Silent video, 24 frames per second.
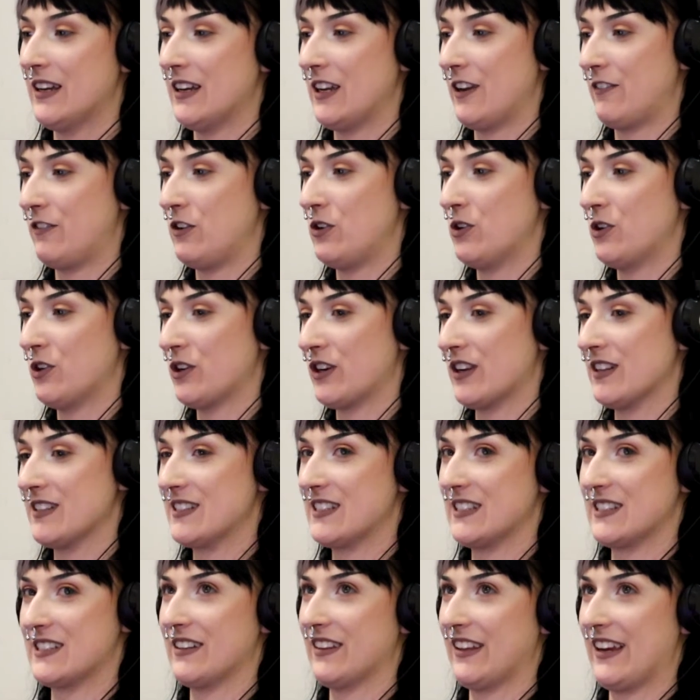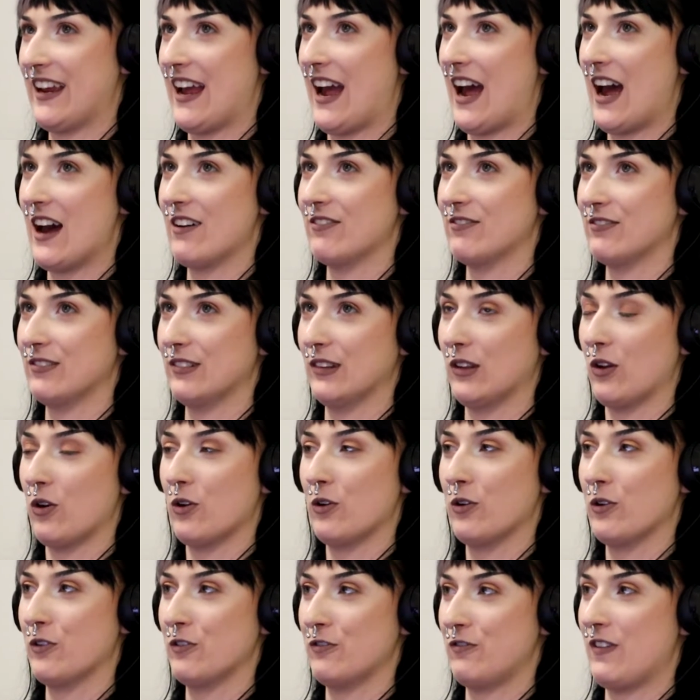if you consistently have
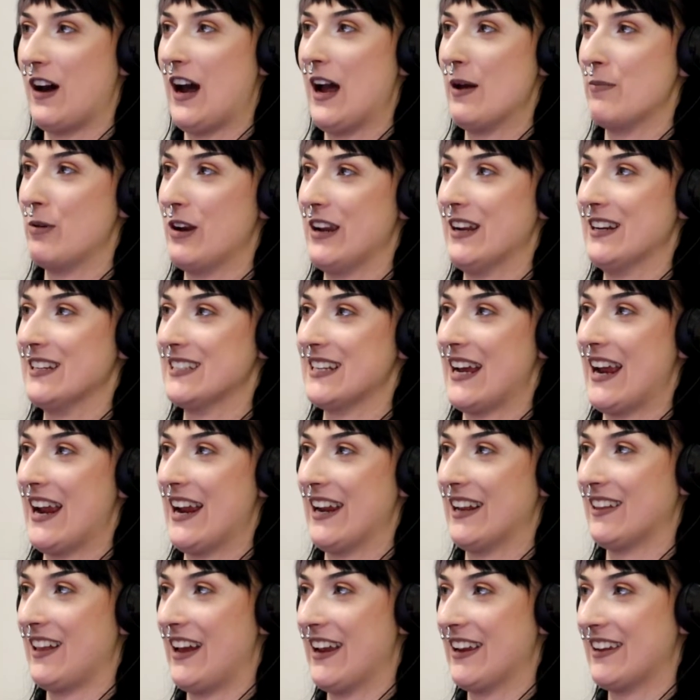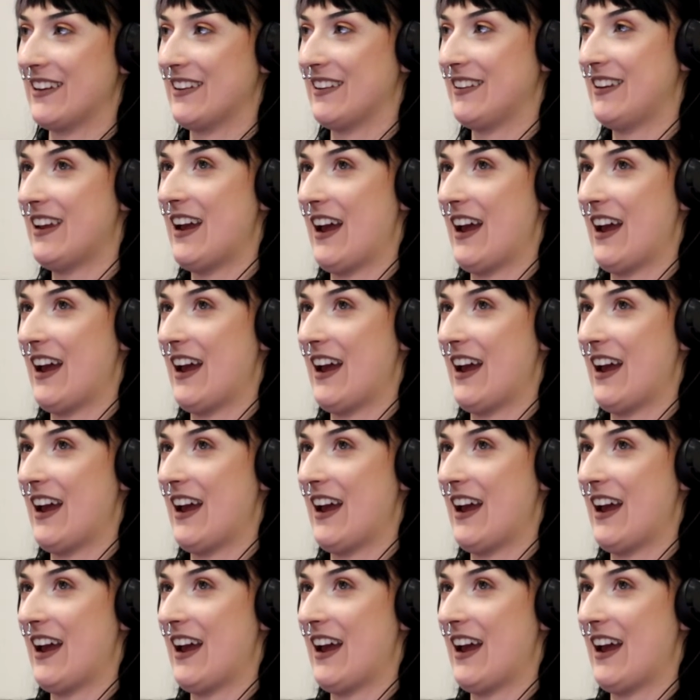low fiber intake, like,